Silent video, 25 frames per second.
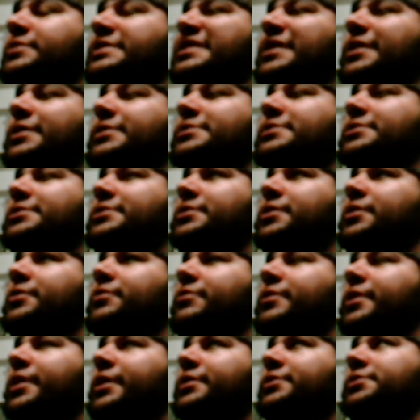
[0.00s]
Science didn't tell
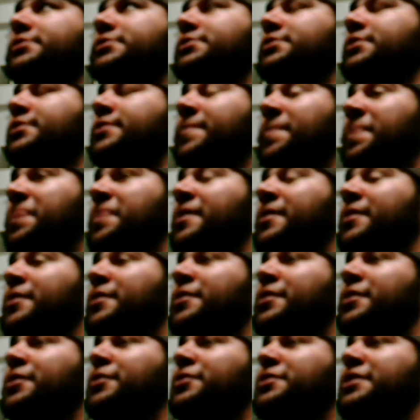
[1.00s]
you that because
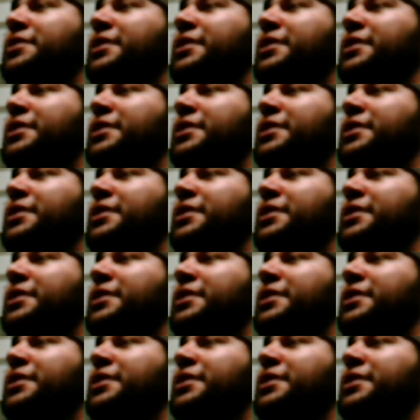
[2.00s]
it'll